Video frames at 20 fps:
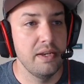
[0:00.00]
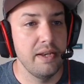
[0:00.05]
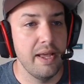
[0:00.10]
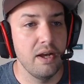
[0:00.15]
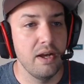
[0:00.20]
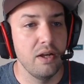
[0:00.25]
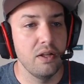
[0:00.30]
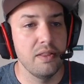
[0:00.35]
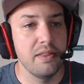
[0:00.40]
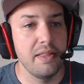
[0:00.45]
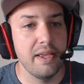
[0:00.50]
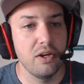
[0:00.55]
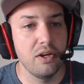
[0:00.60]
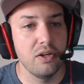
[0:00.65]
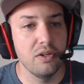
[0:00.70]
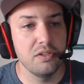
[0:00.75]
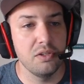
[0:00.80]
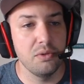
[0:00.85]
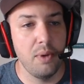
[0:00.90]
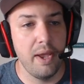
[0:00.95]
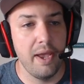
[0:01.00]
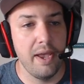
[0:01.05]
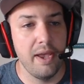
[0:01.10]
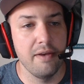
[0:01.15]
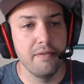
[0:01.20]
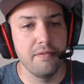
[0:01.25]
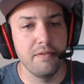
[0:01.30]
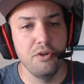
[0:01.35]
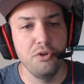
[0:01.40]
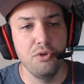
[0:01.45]
Now, they also
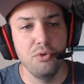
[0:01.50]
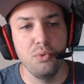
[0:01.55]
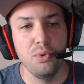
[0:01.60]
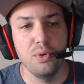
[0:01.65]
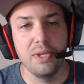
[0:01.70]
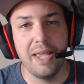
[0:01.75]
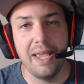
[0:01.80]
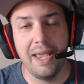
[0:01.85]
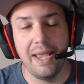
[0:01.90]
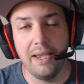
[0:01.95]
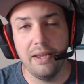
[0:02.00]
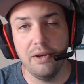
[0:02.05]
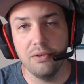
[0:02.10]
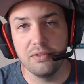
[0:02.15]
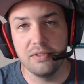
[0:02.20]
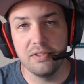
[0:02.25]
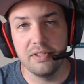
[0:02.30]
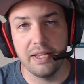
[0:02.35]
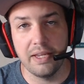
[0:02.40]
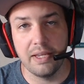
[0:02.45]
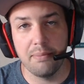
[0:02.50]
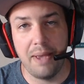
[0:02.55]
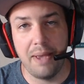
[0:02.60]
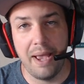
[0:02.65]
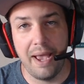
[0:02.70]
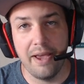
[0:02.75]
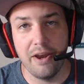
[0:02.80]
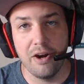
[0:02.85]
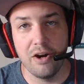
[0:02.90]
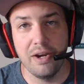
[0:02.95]
have new candlestick
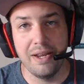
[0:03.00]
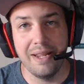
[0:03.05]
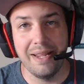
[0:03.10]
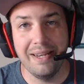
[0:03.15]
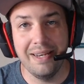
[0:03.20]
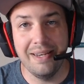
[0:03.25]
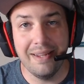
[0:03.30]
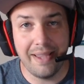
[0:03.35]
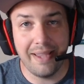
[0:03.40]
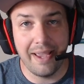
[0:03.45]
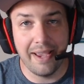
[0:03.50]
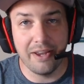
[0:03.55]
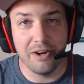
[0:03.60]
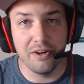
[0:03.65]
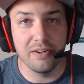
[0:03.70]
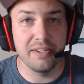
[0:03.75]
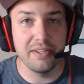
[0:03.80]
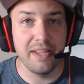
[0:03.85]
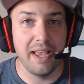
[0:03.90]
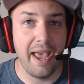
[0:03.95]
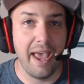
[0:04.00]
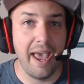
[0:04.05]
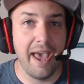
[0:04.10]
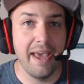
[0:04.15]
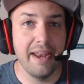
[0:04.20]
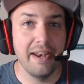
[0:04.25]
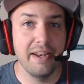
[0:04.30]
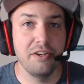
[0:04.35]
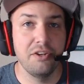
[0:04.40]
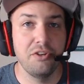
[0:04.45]
pattern indicators
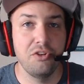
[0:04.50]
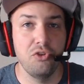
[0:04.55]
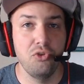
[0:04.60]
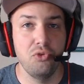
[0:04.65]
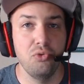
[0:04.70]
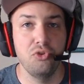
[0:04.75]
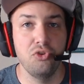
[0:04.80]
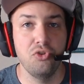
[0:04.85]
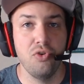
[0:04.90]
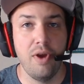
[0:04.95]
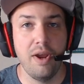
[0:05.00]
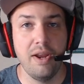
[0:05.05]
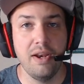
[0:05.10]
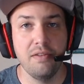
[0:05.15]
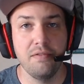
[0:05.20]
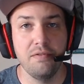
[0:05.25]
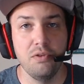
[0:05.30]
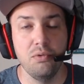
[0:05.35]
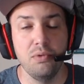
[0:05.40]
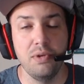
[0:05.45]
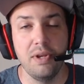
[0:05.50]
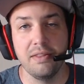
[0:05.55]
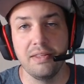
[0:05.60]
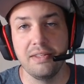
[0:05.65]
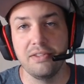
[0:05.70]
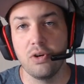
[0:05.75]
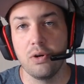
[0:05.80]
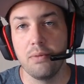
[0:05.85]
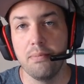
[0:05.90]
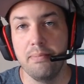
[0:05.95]
added to TradingView. Now,
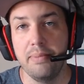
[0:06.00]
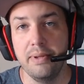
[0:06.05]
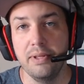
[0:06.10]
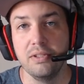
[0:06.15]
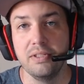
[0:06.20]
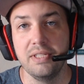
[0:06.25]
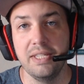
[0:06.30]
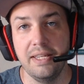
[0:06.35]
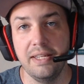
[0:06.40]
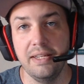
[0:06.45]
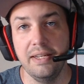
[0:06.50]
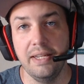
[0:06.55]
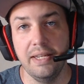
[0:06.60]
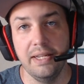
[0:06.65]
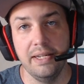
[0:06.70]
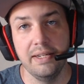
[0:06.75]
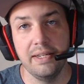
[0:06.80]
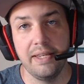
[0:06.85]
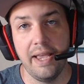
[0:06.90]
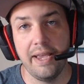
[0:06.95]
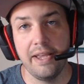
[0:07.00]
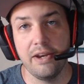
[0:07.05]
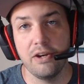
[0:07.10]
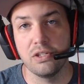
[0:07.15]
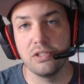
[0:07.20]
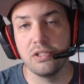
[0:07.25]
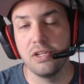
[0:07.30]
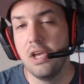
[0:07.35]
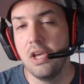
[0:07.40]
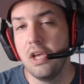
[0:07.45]
these are built-in
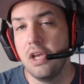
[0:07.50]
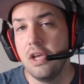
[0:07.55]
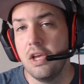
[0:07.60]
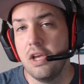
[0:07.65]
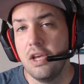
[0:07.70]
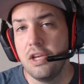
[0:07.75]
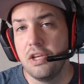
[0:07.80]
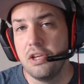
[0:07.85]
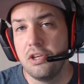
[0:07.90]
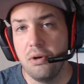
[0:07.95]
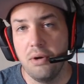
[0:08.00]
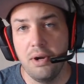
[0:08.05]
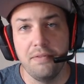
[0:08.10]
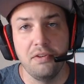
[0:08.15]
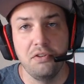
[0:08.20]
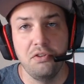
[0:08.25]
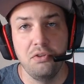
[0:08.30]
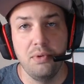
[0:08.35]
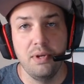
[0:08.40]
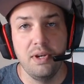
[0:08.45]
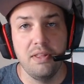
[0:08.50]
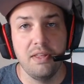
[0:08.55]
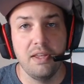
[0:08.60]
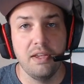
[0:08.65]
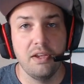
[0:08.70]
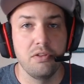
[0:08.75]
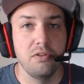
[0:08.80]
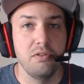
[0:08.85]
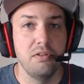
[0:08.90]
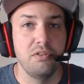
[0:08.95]
indicators. You don't have to do
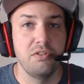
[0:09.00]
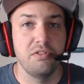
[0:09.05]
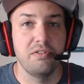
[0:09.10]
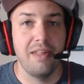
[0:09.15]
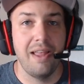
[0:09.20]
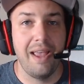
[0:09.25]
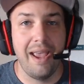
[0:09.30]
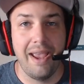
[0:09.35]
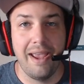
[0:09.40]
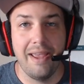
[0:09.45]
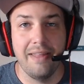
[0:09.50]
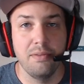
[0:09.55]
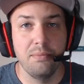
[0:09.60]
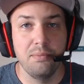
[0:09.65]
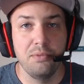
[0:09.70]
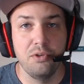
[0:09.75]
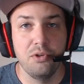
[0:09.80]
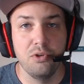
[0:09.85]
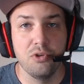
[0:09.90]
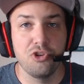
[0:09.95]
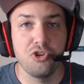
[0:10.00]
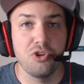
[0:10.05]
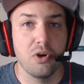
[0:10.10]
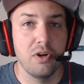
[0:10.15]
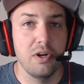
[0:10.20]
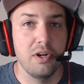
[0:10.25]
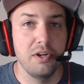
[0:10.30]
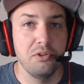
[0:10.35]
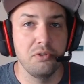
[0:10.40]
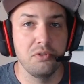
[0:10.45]
anything other than just add them to your
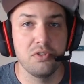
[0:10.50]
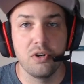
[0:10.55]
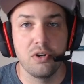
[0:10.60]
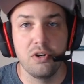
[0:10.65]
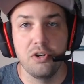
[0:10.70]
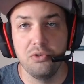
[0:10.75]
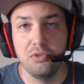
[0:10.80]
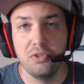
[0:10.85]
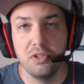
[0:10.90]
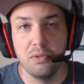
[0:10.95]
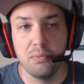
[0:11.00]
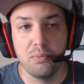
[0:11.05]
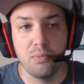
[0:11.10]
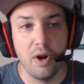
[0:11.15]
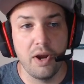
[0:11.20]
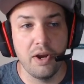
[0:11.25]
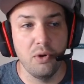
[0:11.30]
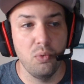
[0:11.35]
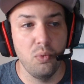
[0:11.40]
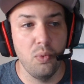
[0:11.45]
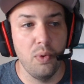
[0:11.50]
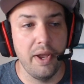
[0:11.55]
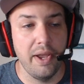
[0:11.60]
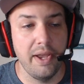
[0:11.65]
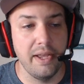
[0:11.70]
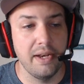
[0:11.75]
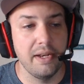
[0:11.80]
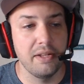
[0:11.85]
chart, and you can start using them right away.